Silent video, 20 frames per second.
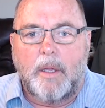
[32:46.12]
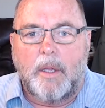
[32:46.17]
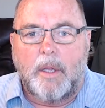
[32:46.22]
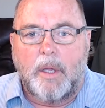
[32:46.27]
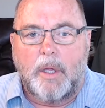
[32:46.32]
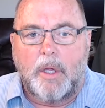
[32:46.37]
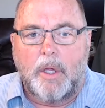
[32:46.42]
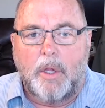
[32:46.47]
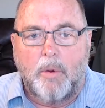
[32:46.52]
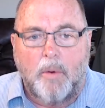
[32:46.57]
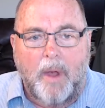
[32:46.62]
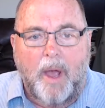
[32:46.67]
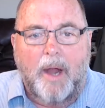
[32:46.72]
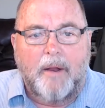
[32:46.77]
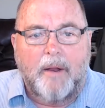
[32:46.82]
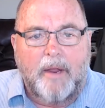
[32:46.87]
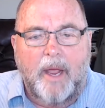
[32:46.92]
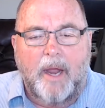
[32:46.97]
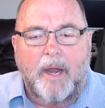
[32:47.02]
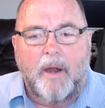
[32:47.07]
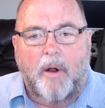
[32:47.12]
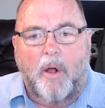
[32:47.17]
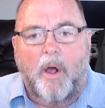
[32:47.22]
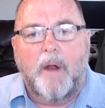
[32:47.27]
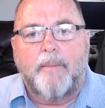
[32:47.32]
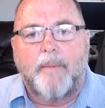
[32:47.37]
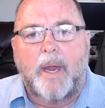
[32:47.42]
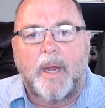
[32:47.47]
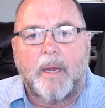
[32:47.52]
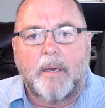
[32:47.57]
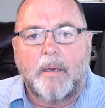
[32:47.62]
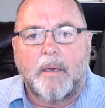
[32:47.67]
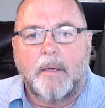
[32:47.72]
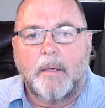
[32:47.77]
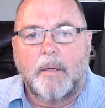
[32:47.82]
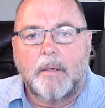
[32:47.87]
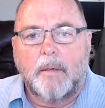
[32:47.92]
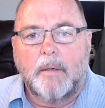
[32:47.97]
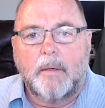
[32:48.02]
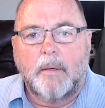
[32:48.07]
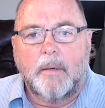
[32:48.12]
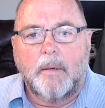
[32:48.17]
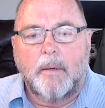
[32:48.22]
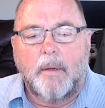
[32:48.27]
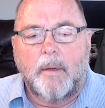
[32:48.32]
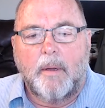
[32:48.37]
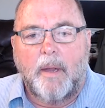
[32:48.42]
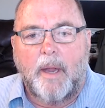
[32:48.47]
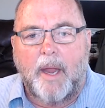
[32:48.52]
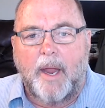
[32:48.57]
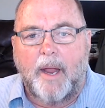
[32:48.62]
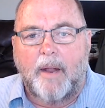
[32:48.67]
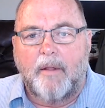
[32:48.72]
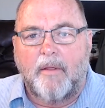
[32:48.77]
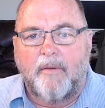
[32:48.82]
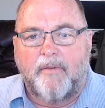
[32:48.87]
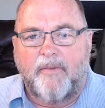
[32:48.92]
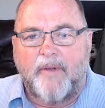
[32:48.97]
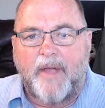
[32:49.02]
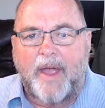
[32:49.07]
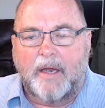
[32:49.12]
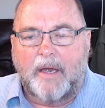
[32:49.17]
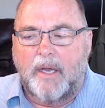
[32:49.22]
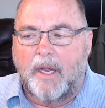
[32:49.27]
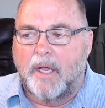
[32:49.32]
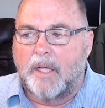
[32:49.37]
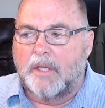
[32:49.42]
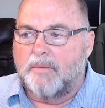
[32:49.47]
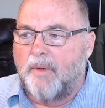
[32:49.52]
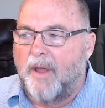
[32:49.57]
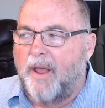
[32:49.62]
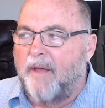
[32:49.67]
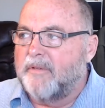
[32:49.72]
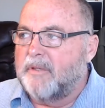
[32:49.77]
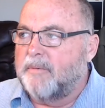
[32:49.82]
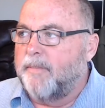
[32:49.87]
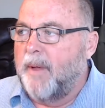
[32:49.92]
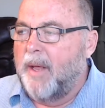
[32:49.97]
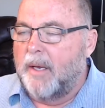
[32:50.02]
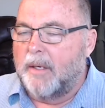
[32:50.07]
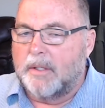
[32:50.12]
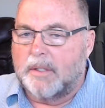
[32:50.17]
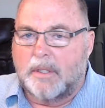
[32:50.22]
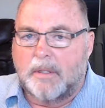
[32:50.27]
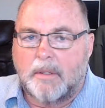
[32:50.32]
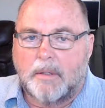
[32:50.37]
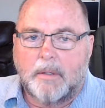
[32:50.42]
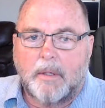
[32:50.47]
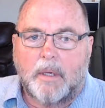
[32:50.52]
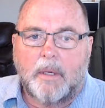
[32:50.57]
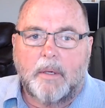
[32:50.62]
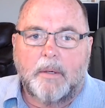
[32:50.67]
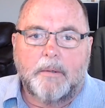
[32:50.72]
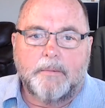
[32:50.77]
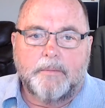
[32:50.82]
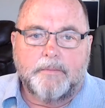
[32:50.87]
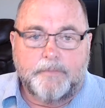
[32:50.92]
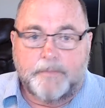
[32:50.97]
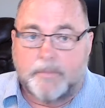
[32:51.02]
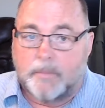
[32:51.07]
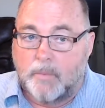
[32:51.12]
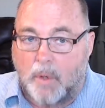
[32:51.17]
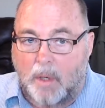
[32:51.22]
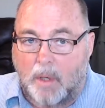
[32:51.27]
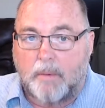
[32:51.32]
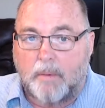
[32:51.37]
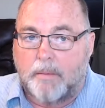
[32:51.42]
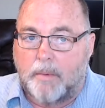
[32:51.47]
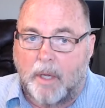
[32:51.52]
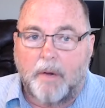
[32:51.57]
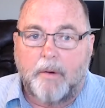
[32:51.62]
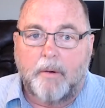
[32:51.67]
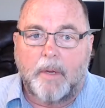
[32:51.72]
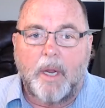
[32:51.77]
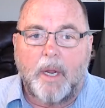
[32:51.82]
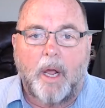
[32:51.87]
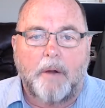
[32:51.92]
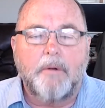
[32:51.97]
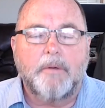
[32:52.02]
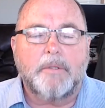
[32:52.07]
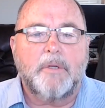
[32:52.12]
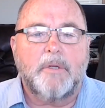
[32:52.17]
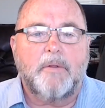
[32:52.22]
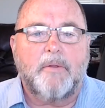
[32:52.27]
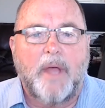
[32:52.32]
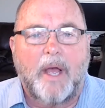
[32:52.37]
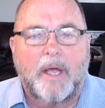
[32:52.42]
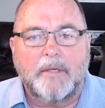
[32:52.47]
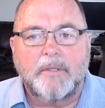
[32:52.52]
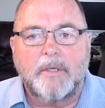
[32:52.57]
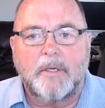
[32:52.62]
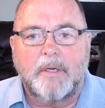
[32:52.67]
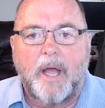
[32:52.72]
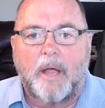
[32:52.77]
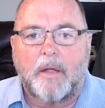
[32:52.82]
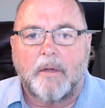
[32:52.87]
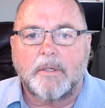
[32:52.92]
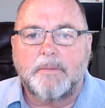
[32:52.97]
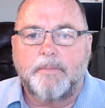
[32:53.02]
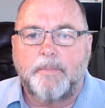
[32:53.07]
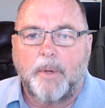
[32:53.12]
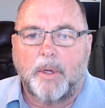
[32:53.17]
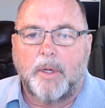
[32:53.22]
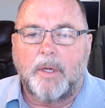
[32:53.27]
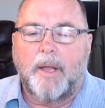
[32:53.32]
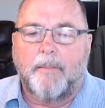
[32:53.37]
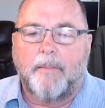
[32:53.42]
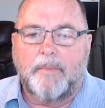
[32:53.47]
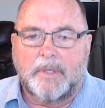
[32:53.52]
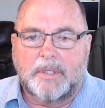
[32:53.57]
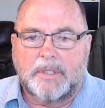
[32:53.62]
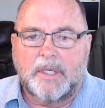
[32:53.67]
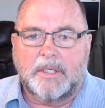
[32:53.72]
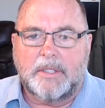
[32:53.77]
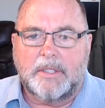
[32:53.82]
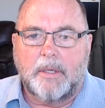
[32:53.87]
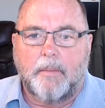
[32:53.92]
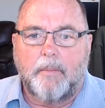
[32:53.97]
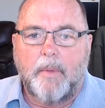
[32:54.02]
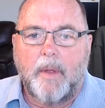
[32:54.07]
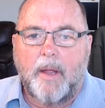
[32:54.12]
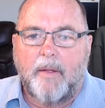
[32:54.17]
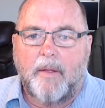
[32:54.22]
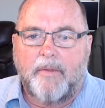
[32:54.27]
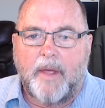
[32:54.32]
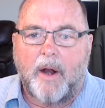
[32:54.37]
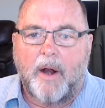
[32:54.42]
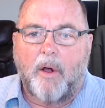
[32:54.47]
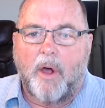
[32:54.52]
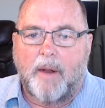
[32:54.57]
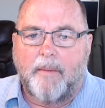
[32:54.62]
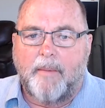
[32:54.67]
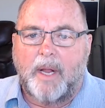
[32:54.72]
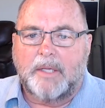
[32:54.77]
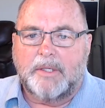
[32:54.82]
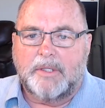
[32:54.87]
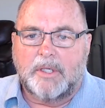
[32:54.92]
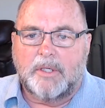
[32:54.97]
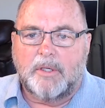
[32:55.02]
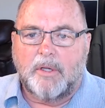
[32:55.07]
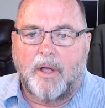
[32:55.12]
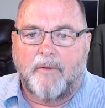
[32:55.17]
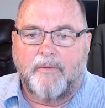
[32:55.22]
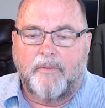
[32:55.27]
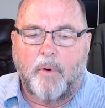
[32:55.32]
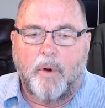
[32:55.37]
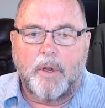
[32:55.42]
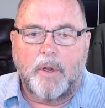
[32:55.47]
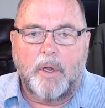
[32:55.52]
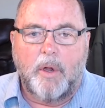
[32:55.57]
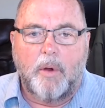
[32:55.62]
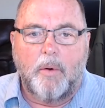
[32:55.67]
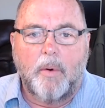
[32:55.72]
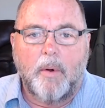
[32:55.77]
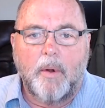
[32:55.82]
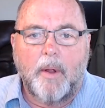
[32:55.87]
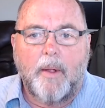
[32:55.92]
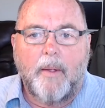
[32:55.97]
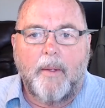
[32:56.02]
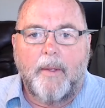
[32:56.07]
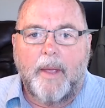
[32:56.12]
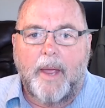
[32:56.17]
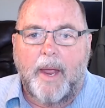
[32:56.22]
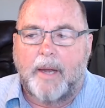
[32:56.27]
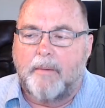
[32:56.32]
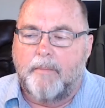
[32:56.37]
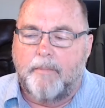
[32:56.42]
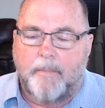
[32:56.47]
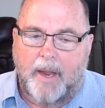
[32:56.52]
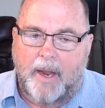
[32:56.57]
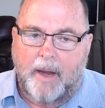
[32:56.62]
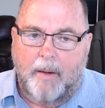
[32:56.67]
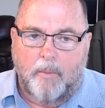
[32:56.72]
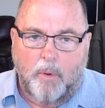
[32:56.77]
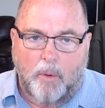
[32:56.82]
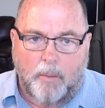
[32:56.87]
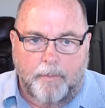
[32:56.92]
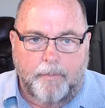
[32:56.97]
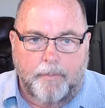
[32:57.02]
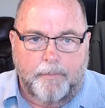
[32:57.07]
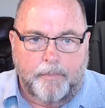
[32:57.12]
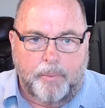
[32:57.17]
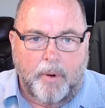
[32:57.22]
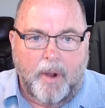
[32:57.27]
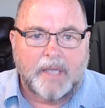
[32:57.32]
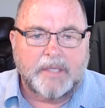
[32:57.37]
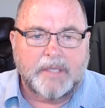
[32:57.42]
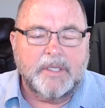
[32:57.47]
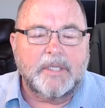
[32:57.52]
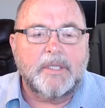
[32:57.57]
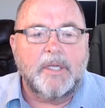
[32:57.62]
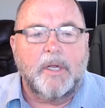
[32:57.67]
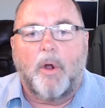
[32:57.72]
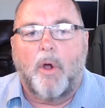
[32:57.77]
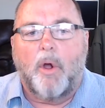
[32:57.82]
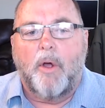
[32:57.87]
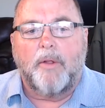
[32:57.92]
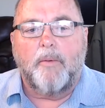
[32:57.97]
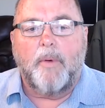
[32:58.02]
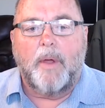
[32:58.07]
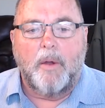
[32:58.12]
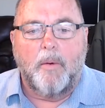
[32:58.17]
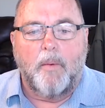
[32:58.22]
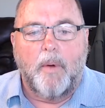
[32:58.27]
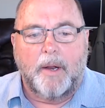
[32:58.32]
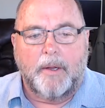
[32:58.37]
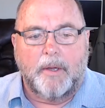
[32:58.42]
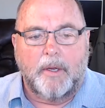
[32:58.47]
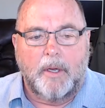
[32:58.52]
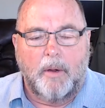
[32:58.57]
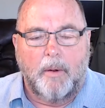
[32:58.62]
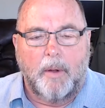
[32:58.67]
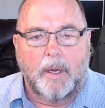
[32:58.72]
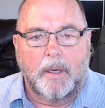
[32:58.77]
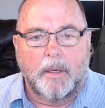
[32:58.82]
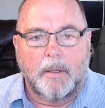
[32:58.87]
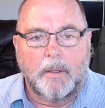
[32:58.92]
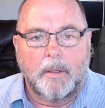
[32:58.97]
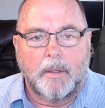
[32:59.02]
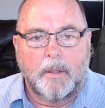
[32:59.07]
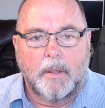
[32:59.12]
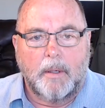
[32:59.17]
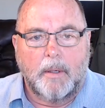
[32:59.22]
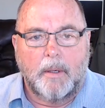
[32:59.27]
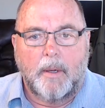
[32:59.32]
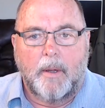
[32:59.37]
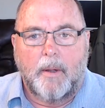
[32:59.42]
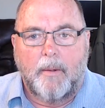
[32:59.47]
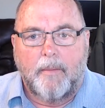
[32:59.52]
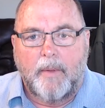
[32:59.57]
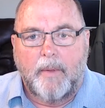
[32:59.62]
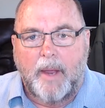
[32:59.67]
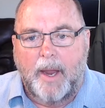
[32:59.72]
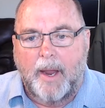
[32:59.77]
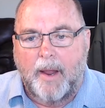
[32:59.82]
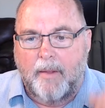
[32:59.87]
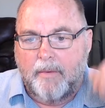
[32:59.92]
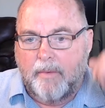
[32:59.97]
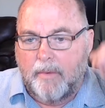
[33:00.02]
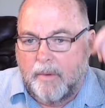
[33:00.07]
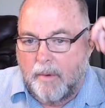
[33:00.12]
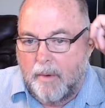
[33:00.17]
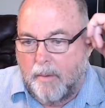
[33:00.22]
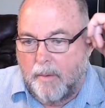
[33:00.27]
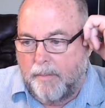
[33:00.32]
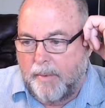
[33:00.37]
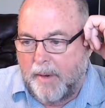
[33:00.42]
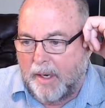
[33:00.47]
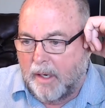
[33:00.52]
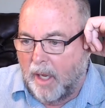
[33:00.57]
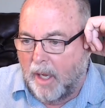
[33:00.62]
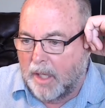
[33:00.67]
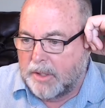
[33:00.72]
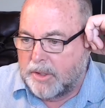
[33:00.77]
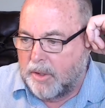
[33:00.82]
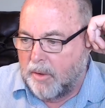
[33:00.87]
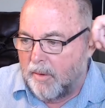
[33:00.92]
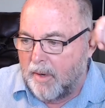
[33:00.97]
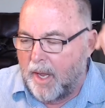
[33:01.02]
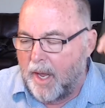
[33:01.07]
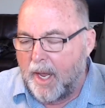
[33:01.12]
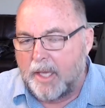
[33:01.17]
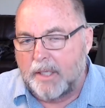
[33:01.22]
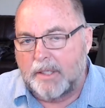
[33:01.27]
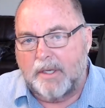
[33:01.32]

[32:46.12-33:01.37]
you got to get it automated. And the fact is, we have spent, literally hundreds of thousands of dollars building up the system that automates this all for you and will process it all the way you want it to do it. And because you guys